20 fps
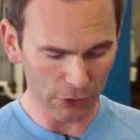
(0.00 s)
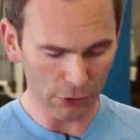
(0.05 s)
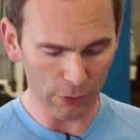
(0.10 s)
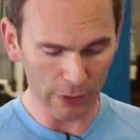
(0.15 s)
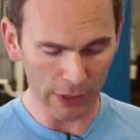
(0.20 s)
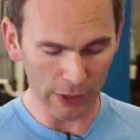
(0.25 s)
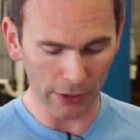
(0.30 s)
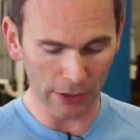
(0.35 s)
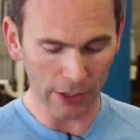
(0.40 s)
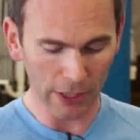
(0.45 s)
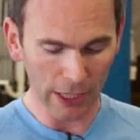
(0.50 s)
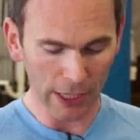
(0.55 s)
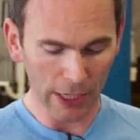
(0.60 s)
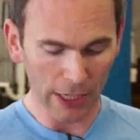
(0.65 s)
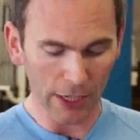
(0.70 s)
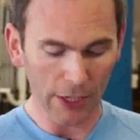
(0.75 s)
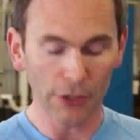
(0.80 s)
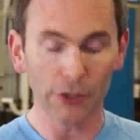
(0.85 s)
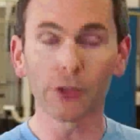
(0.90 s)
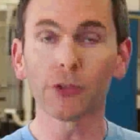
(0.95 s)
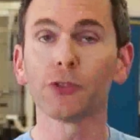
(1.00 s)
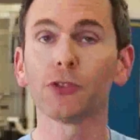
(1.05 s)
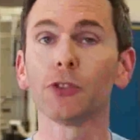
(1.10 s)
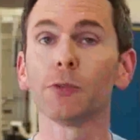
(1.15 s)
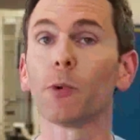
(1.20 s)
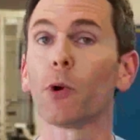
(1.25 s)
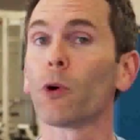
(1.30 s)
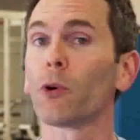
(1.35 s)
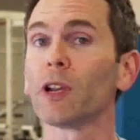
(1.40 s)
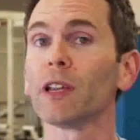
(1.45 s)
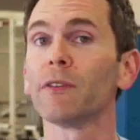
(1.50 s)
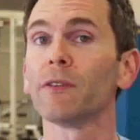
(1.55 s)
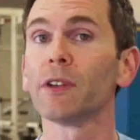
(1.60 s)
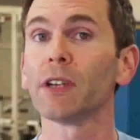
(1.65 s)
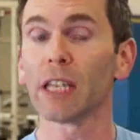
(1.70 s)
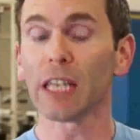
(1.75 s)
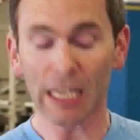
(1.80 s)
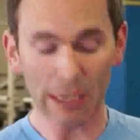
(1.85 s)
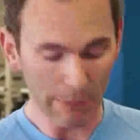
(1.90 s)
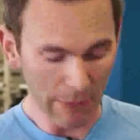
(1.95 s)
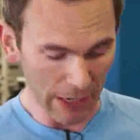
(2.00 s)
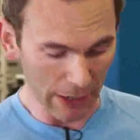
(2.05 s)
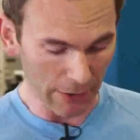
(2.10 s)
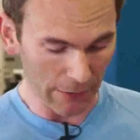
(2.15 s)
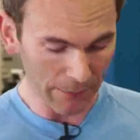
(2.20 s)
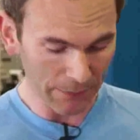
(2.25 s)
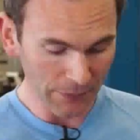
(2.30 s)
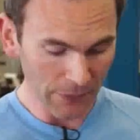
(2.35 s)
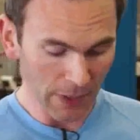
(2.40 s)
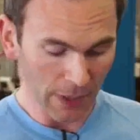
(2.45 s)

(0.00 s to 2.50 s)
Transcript: Twitter, YouTube, or even email.